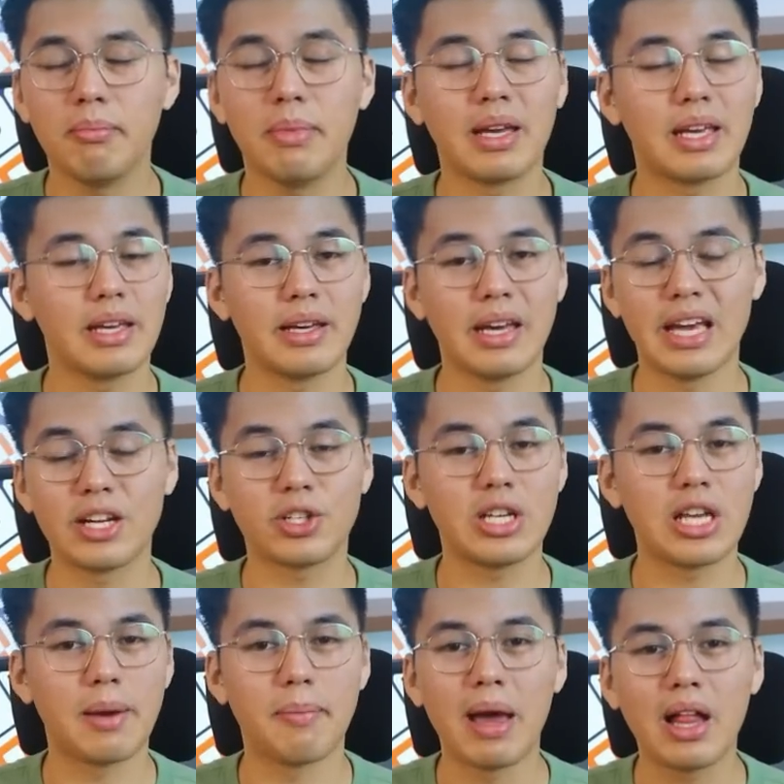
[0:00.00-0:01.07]
making
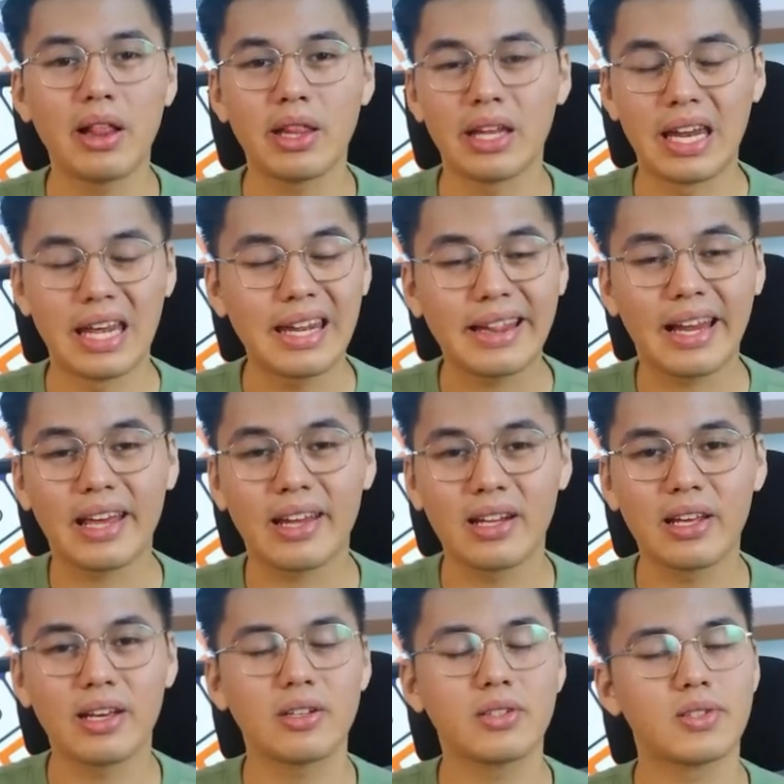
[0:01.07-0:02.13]
HTML and inline
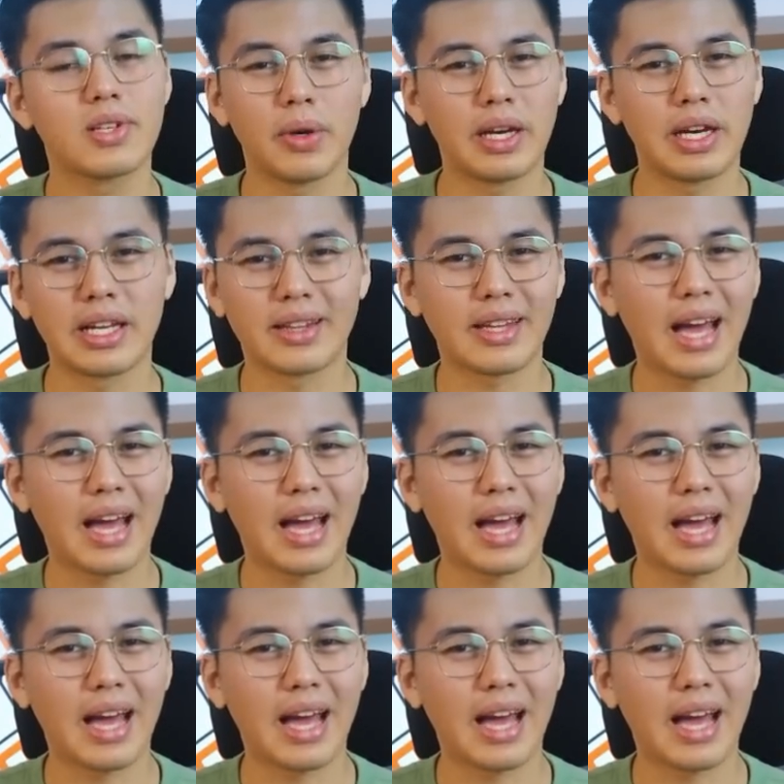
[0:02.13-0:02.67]
links, creating